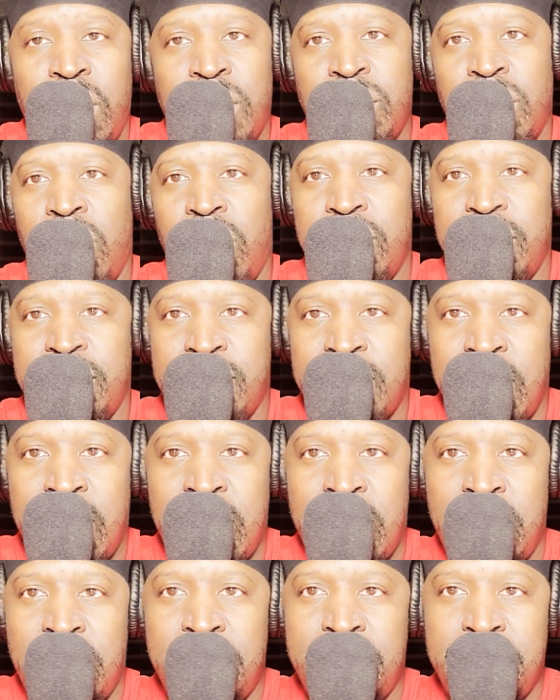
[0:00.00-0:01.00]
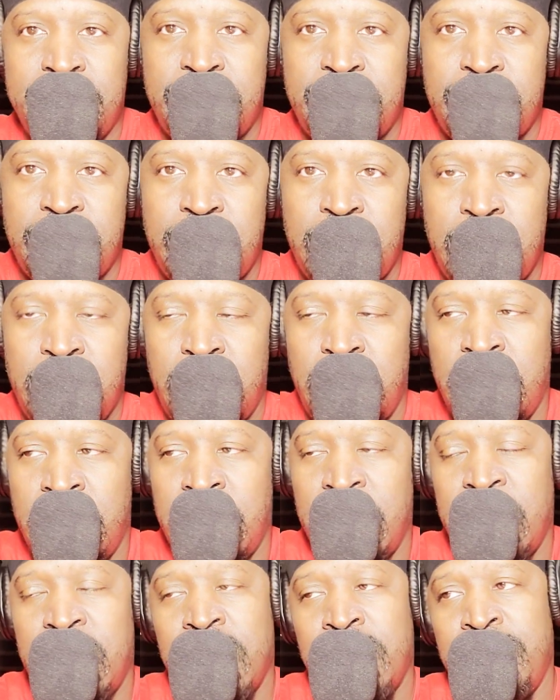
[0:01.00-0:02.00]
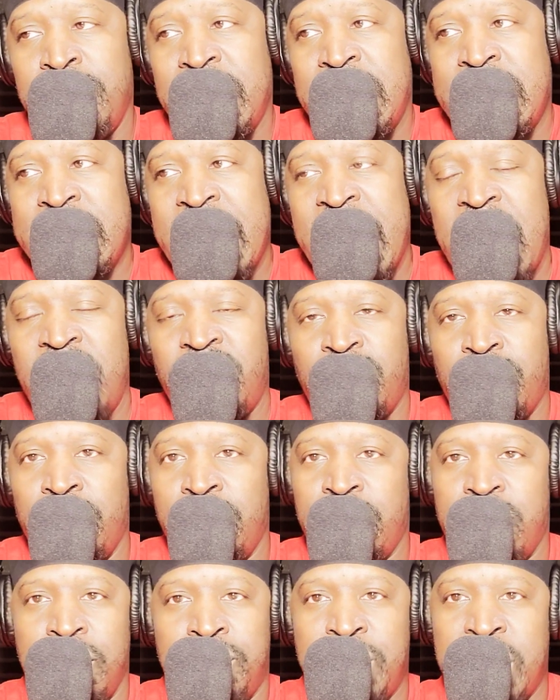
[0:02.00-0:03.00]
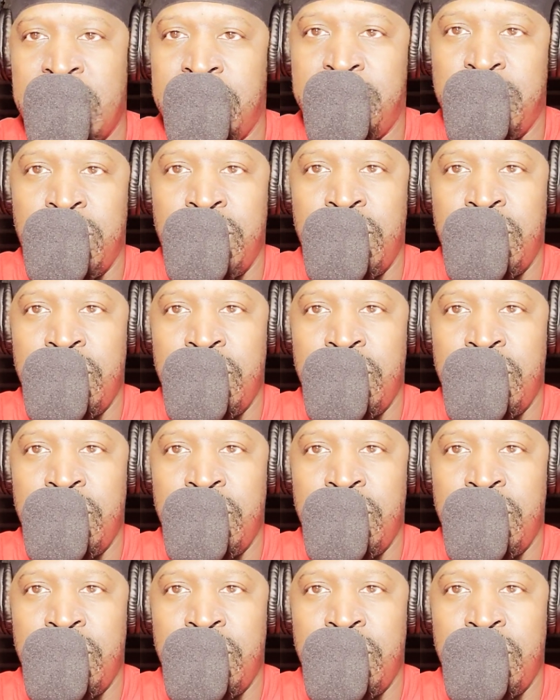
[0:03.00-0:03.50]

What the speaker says: it all the time. And it can be natural to people.